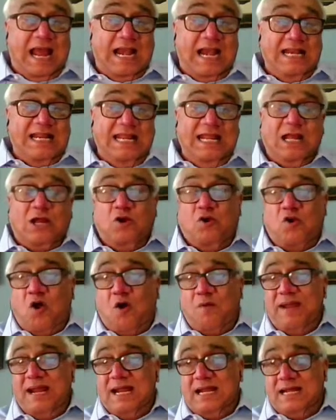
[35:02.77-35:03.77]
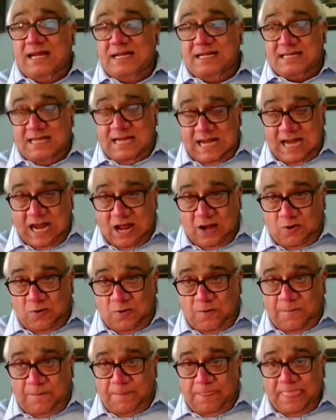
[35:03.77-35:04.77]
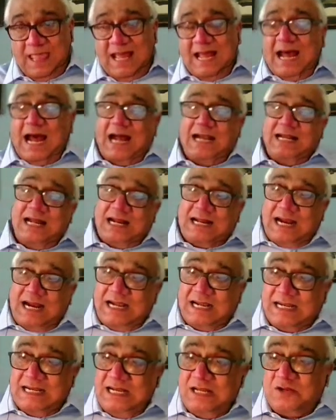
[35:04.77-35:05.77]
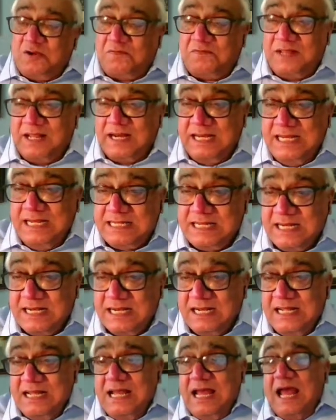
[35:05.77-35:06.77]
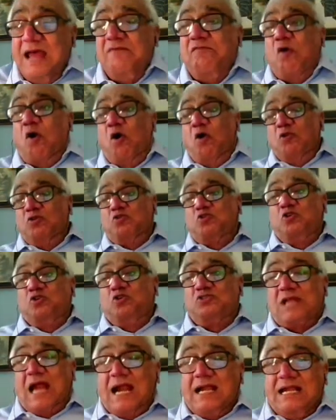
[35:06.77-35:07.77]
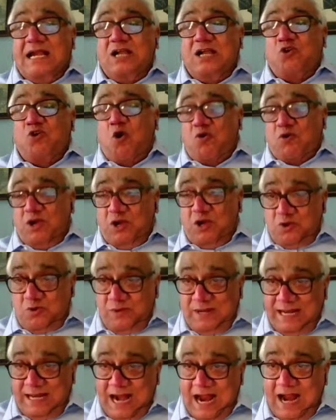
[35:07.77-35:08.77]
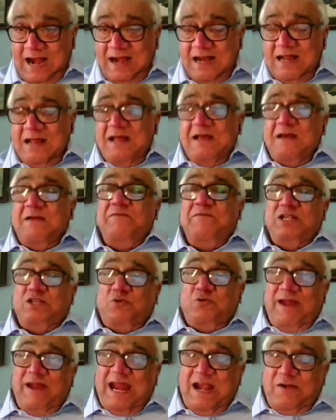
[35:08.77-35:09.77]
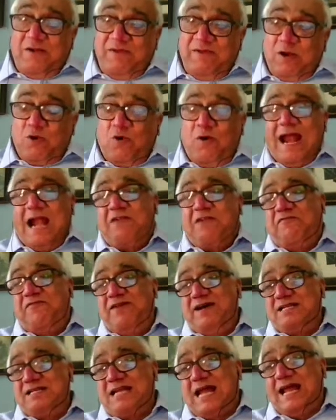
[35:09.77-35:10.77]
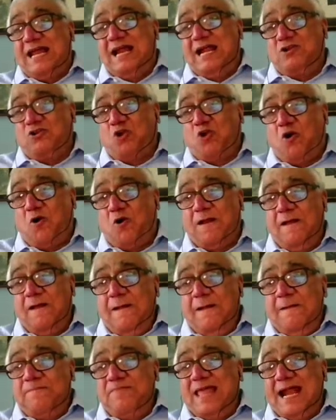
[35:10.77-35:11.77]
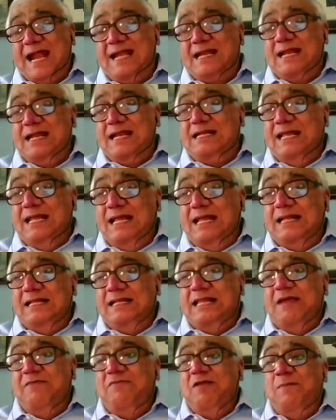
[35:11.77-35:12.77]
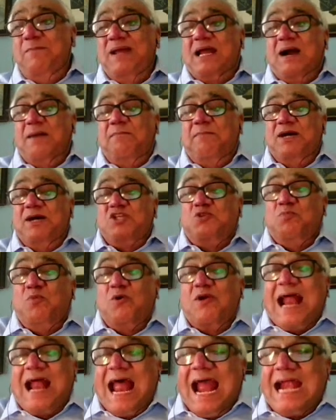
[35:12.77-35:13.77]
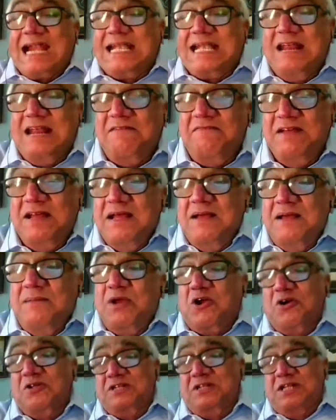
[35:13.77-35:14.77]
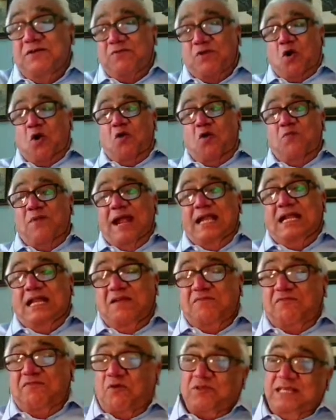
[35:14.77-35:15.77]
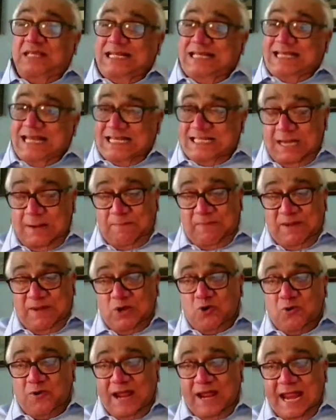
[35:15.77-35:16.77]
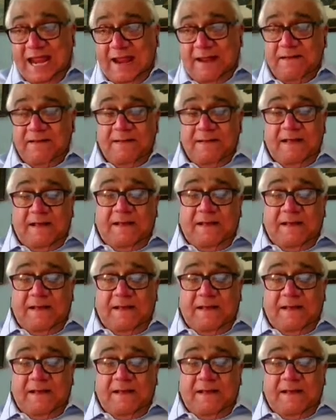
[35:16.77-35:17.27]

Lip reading: and economic scenario. Other countries of the region have also started talking to Iran, which way it will go. At first, I had thought that they will become much more active because they were all waiting for the JCPOA.